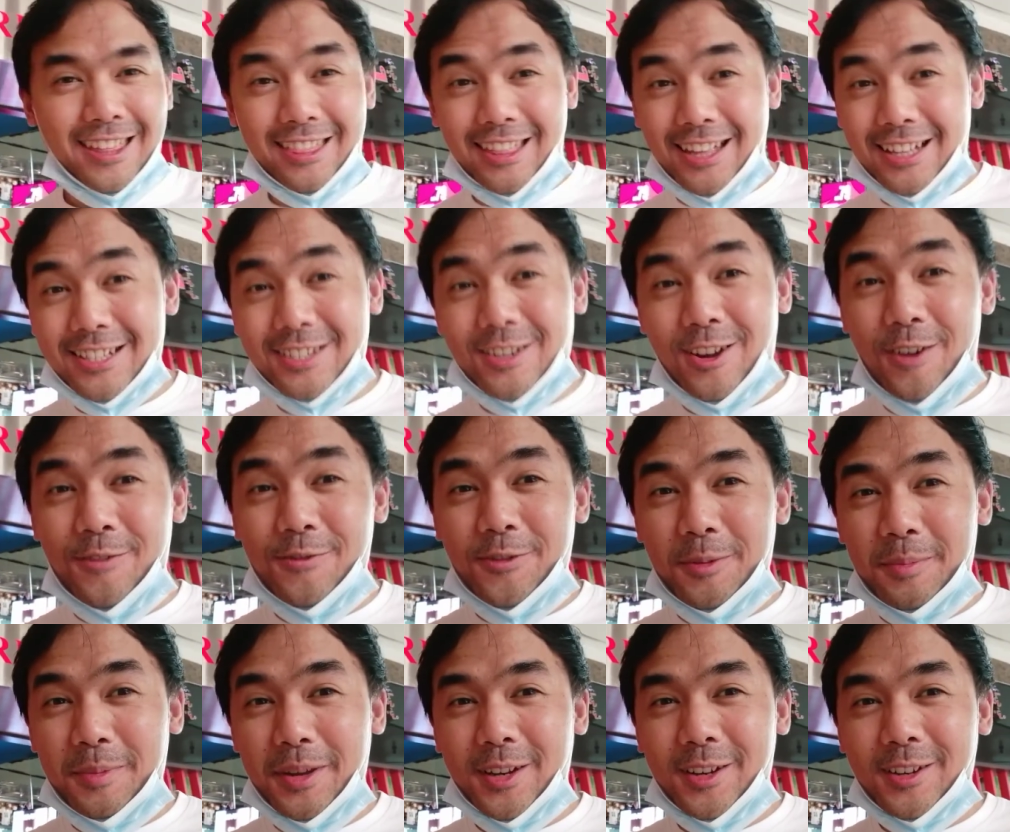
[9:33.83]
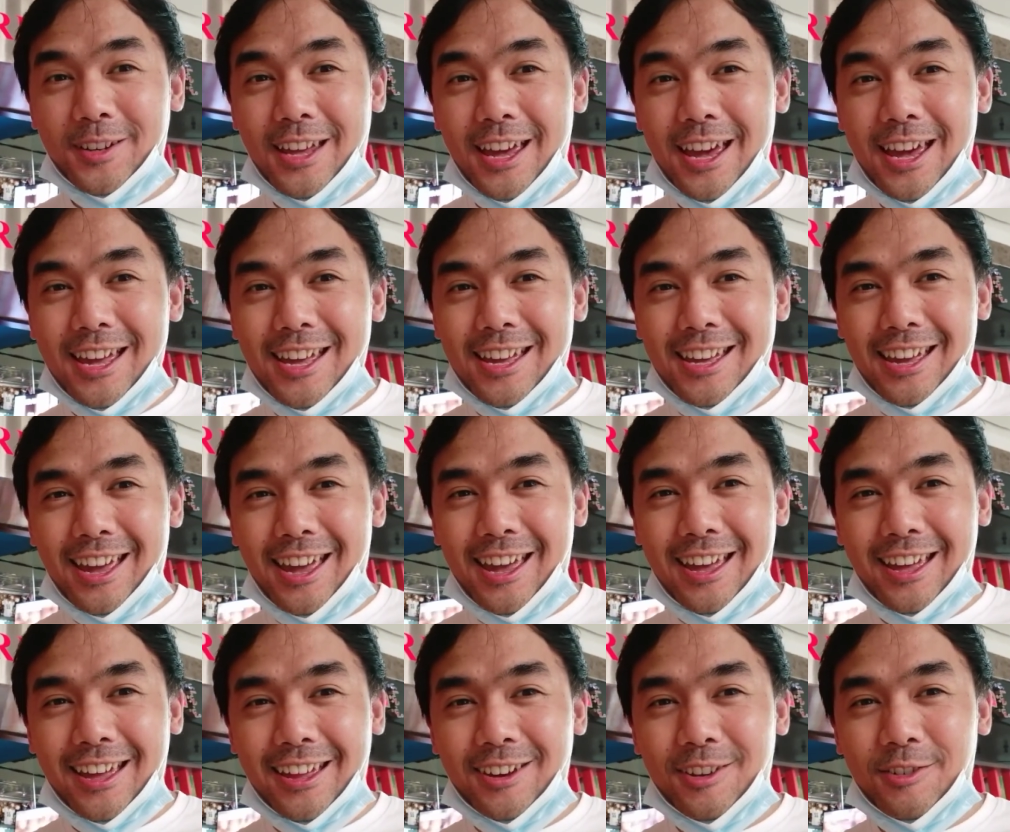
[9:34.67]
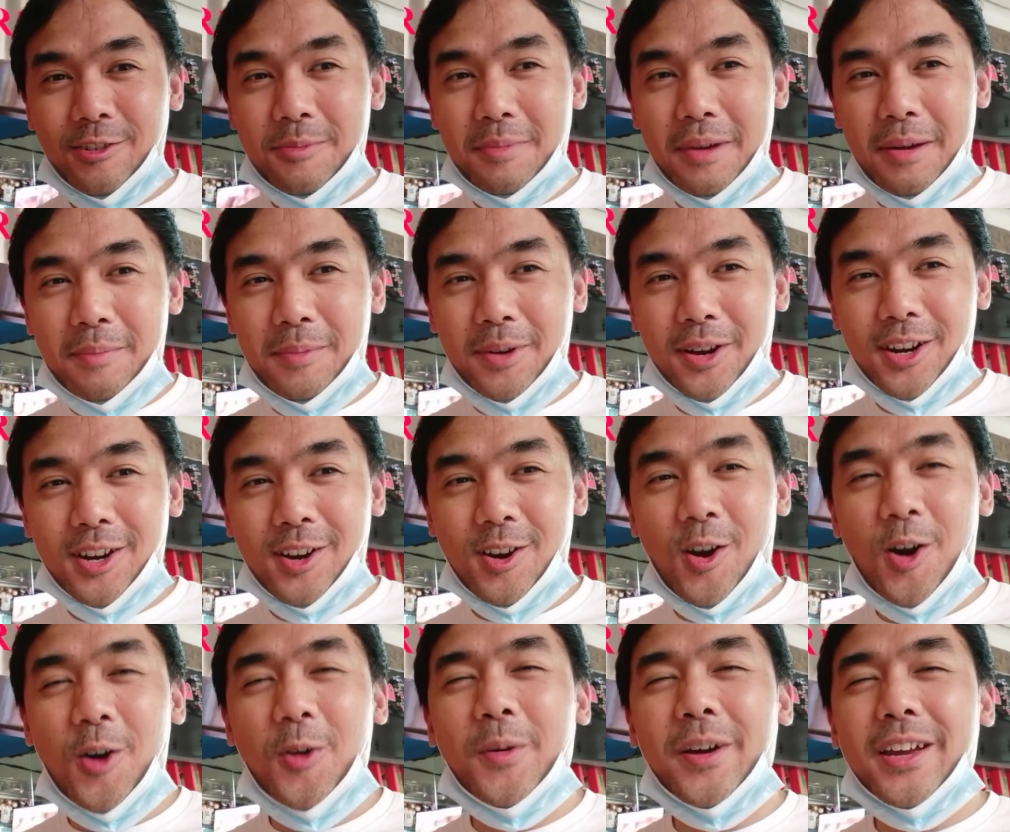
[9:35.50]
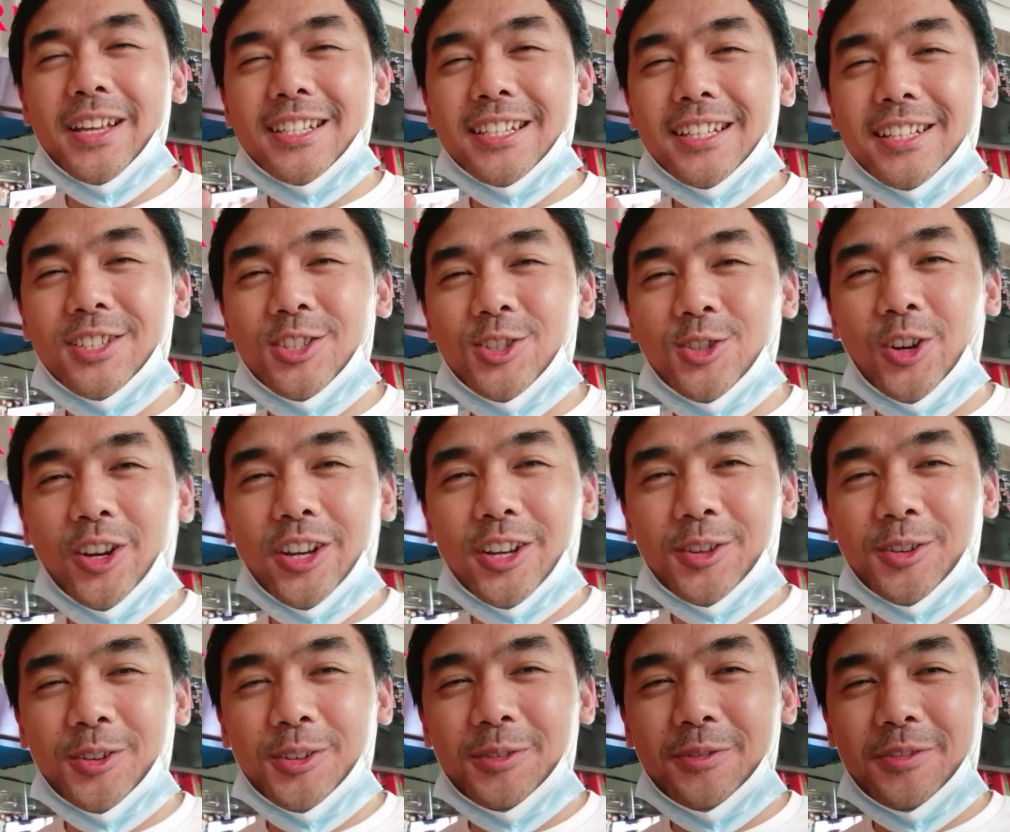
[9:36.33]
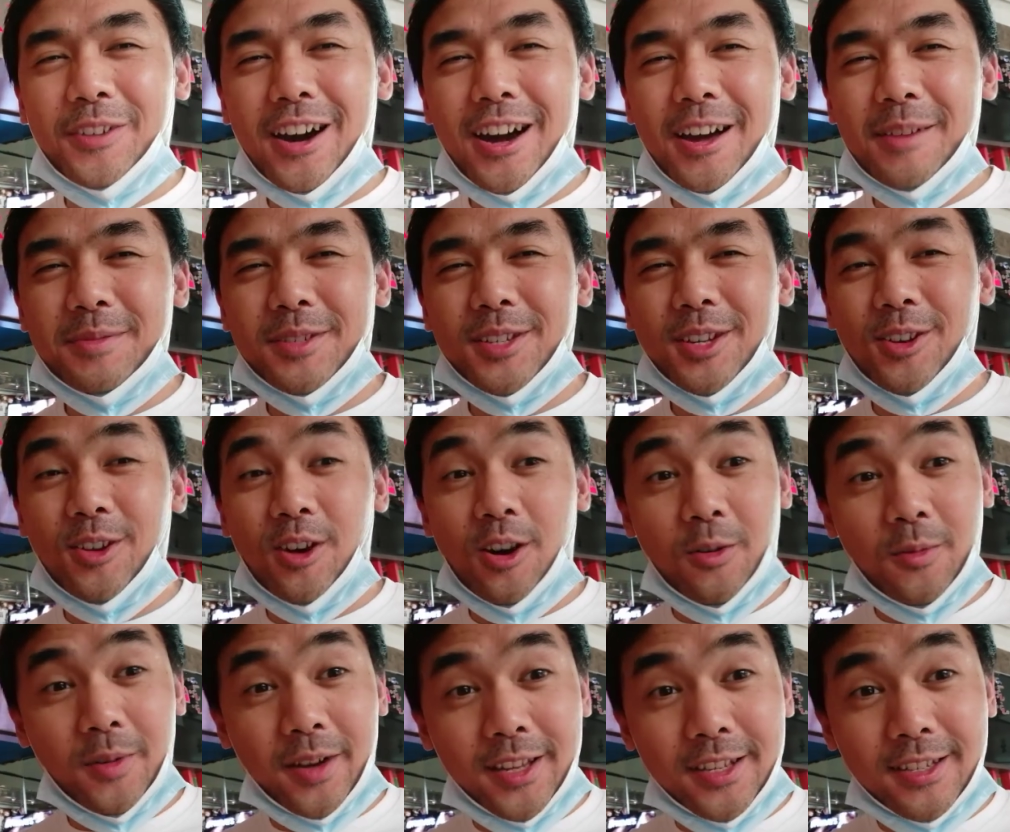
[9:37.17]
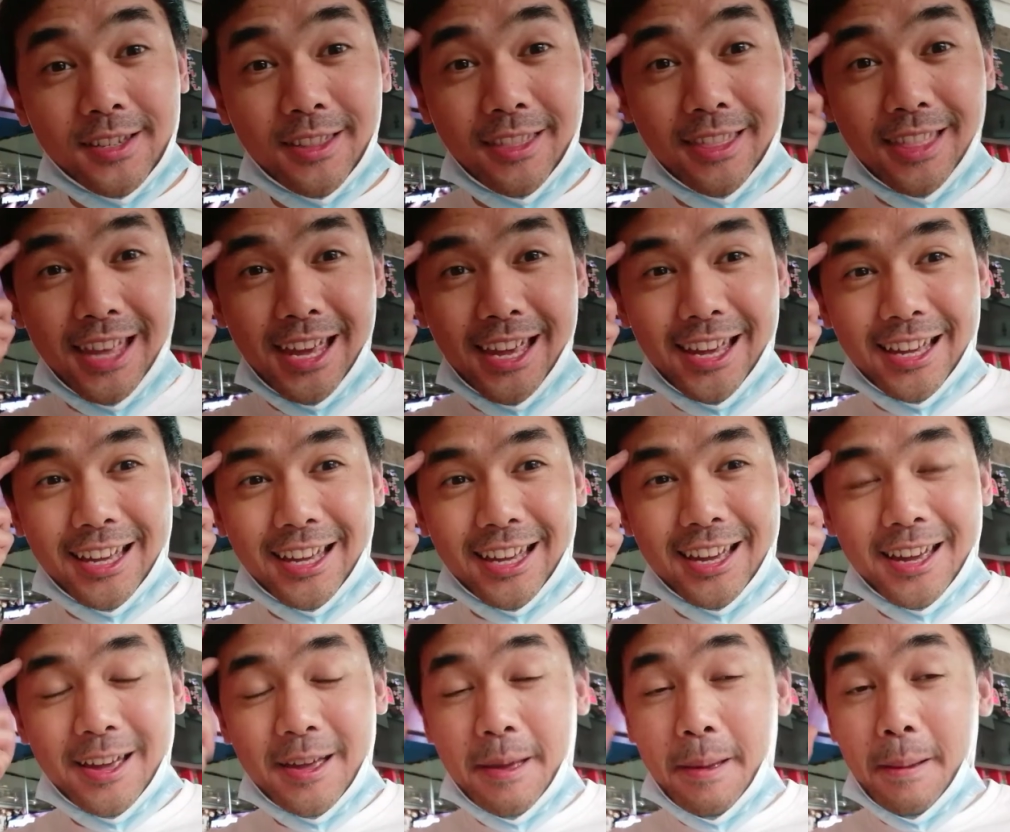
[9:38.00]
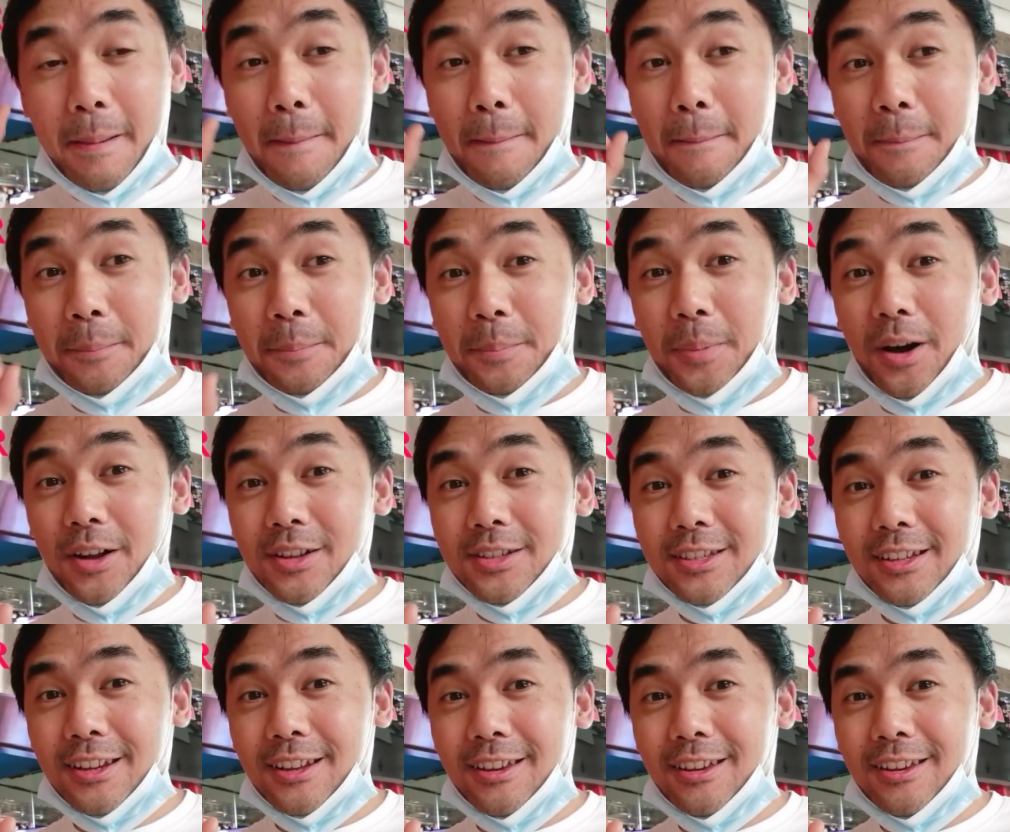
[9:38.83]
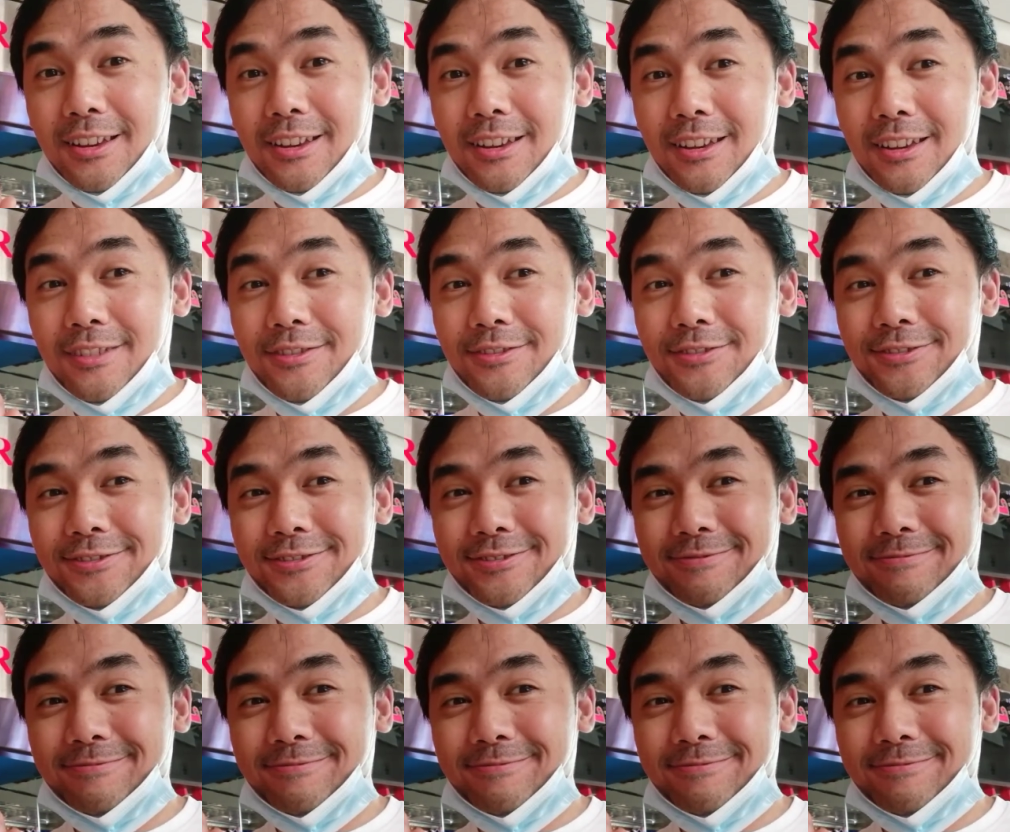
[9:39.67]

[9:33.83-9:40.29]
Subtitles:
And that's all for me today, and remember, always enjoy the good vibes and always think positive.